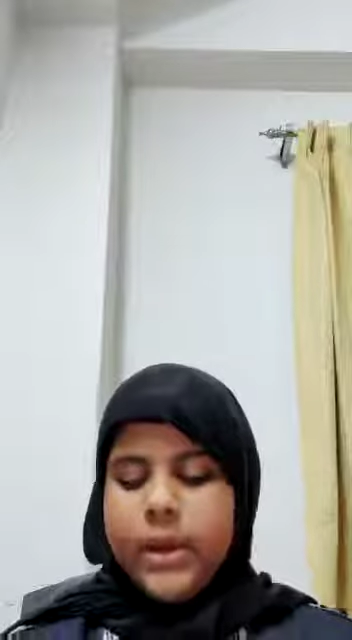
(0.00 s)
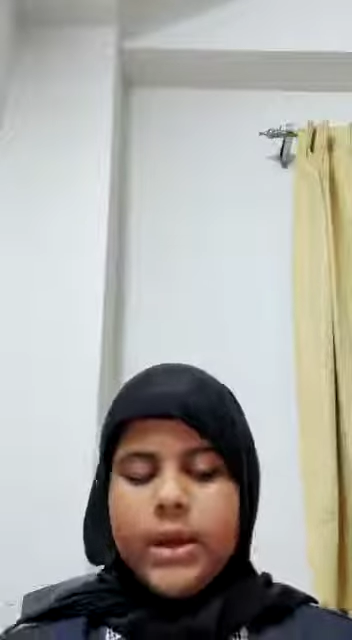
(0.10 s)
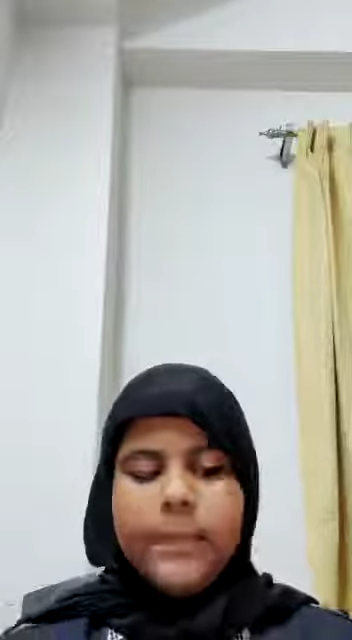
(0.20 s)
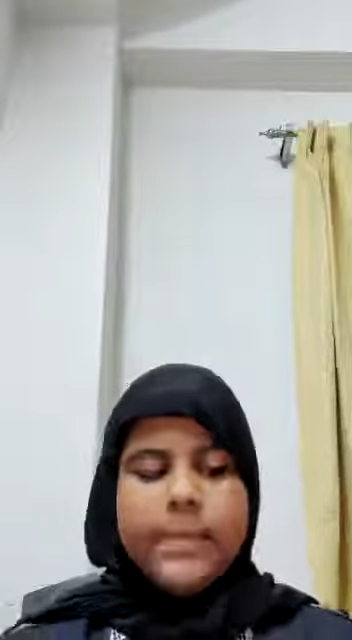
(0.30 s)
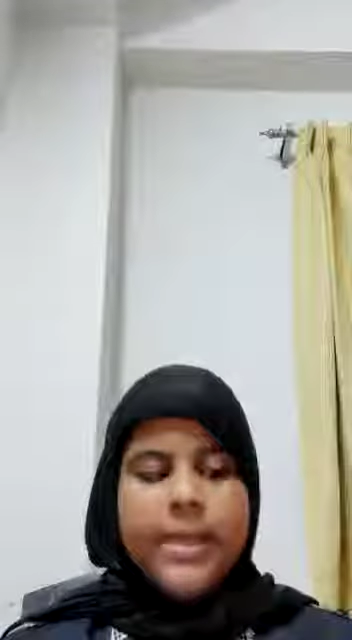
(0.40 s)

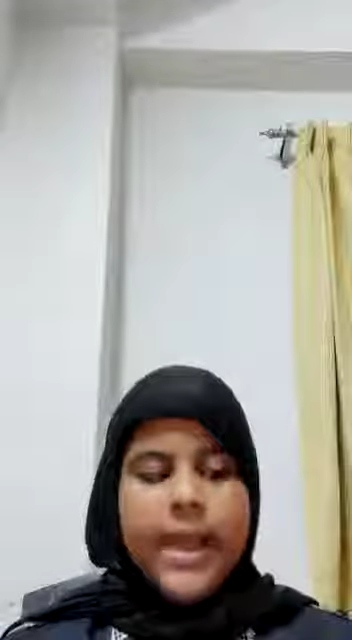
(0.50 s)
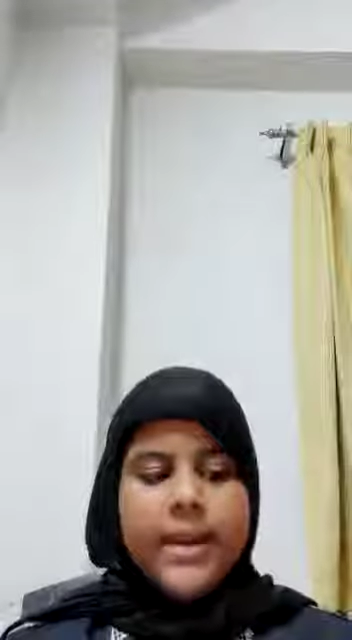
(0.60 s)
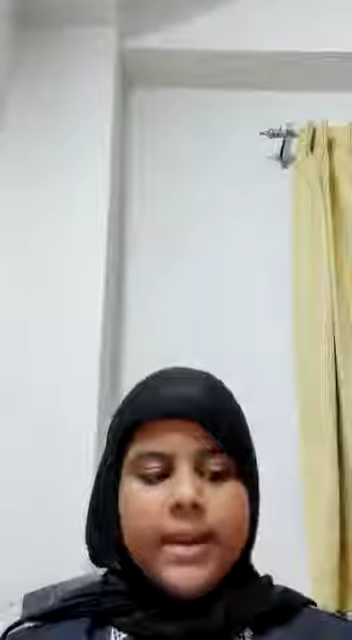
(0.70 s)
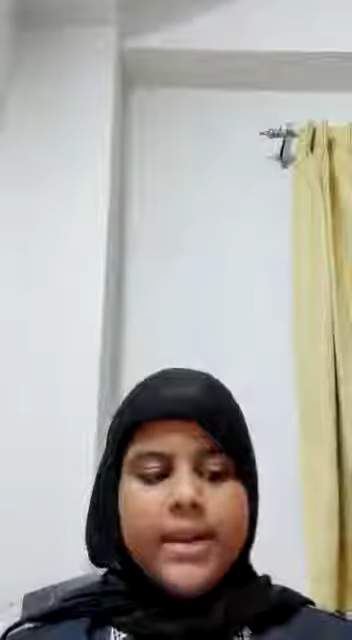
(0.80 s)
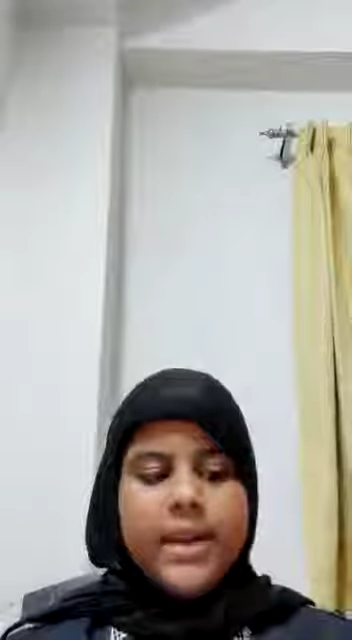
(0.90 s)
A
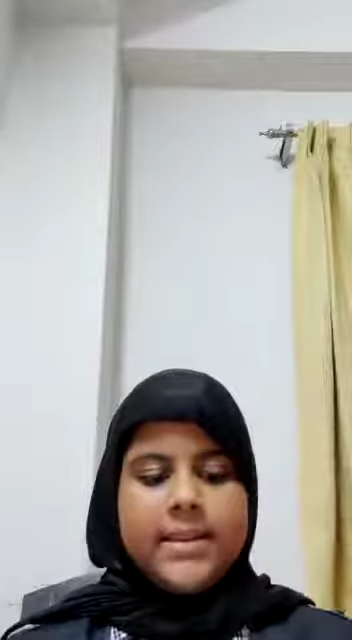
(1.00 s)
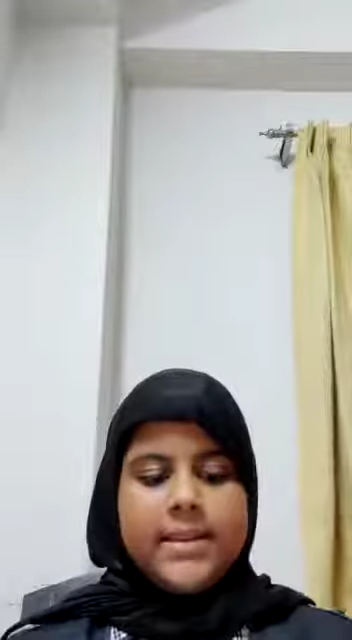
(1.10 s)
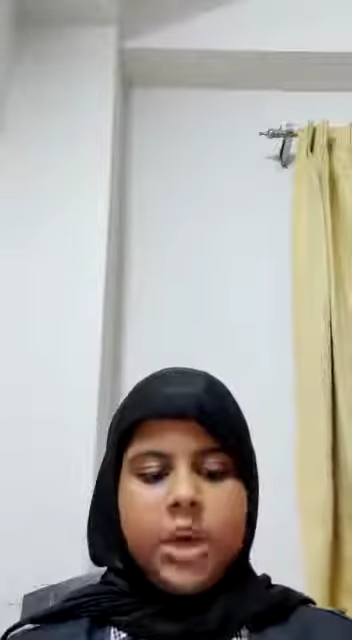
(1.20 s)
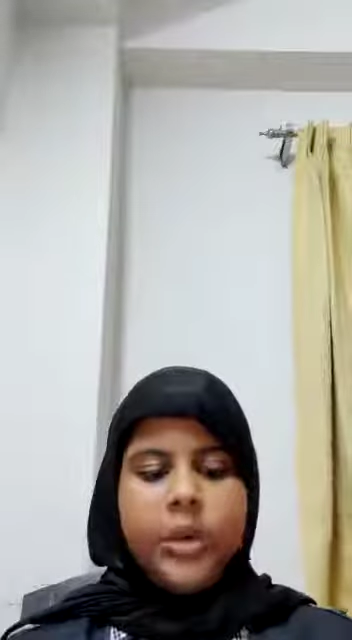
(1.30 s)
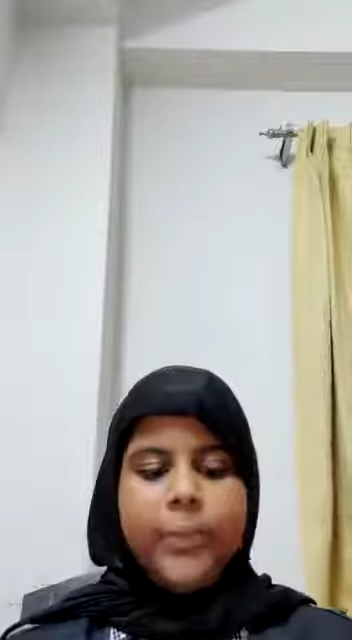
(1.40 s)
planet does
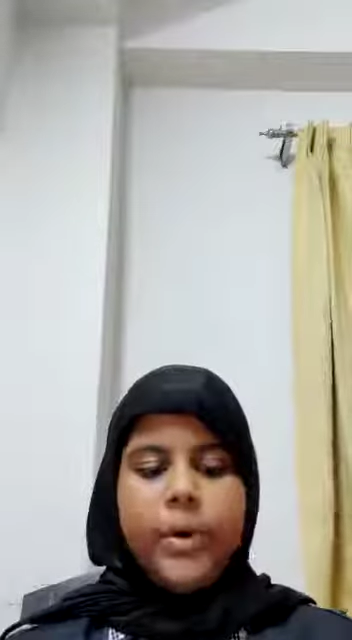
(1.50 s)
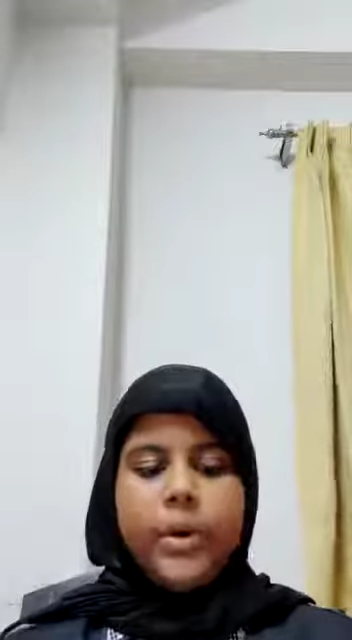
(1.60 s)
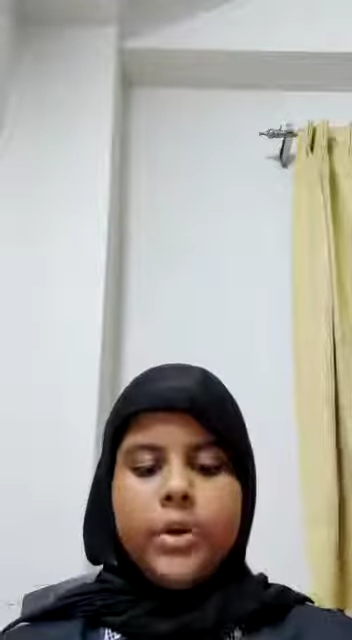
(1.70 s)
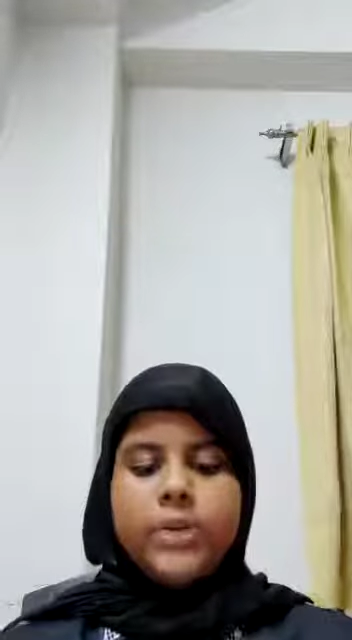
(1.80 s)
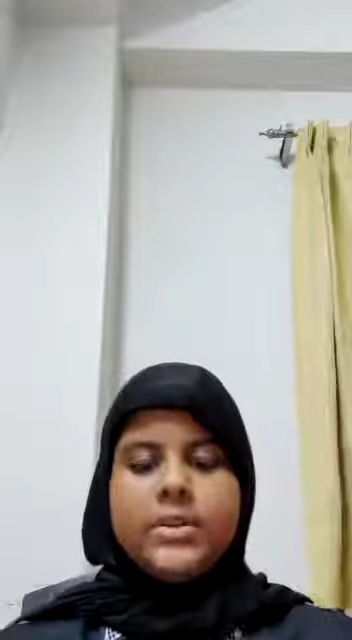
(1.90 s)
not
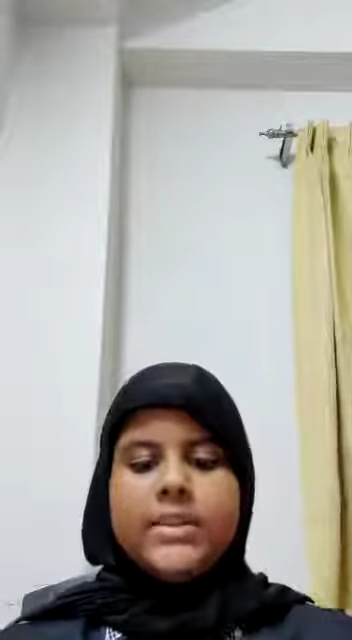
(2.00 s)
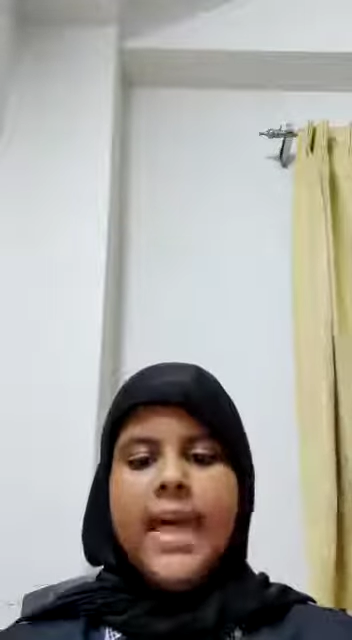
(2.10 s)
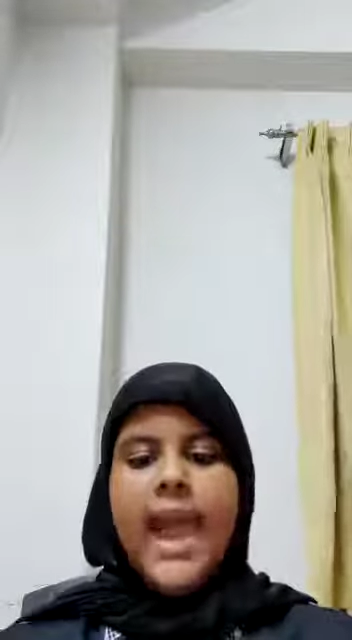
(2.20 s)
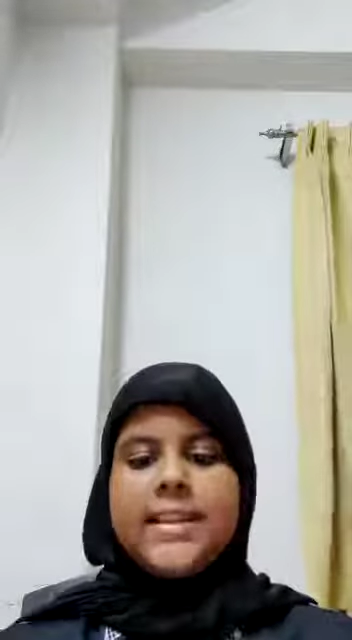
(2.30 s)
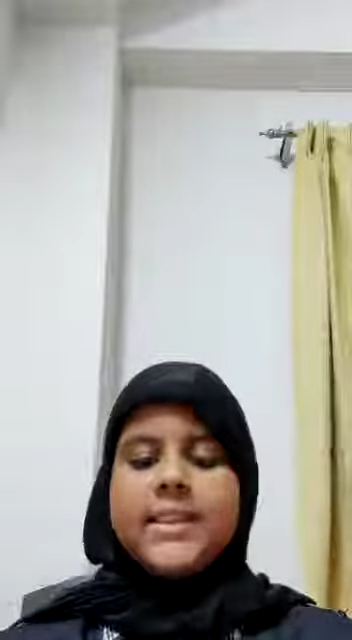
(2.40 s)
produce
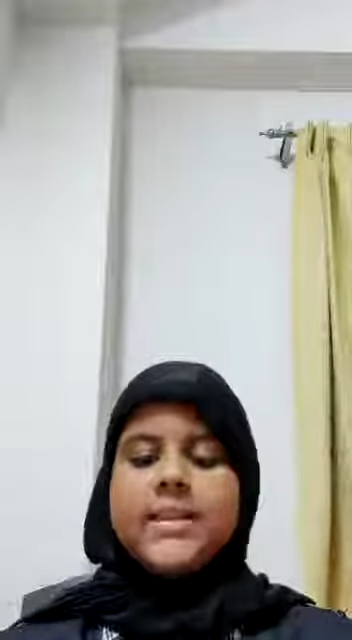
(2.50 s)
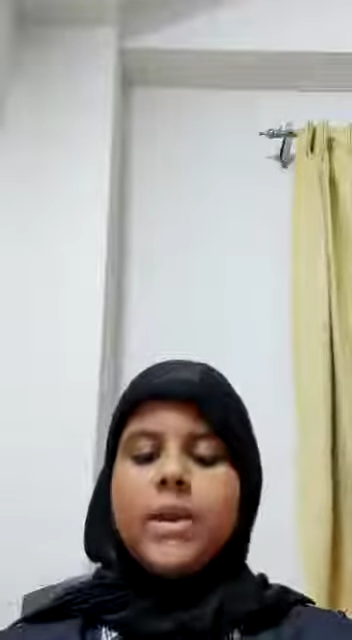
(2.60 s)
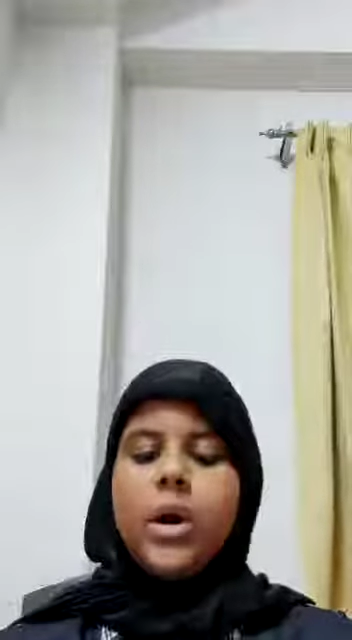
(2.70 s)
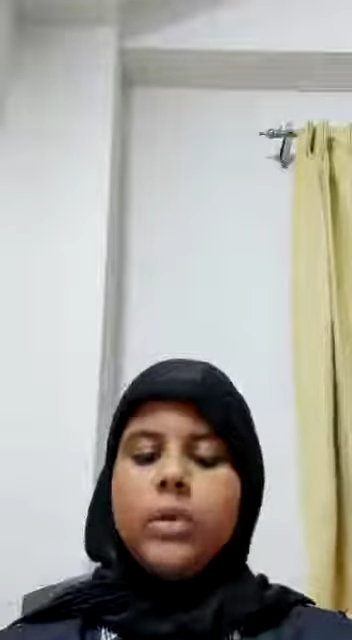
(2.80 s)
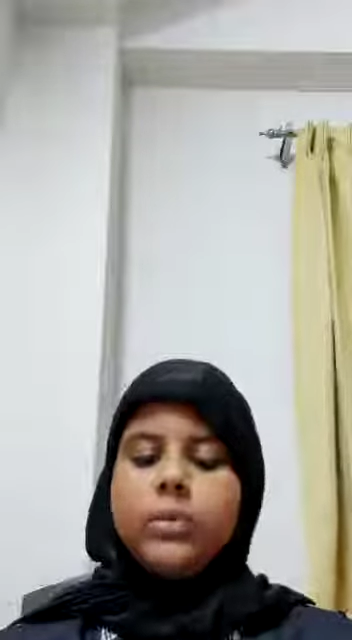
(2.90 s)
light
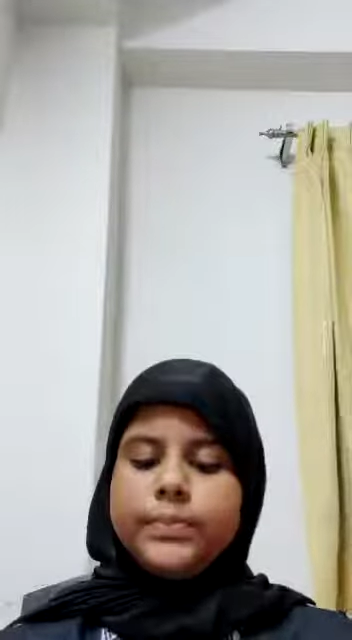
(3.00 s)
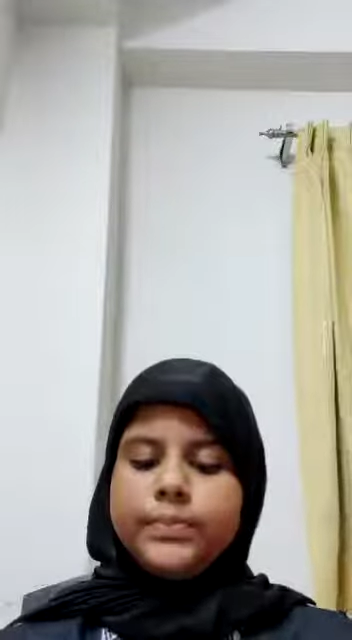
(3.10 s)
its own.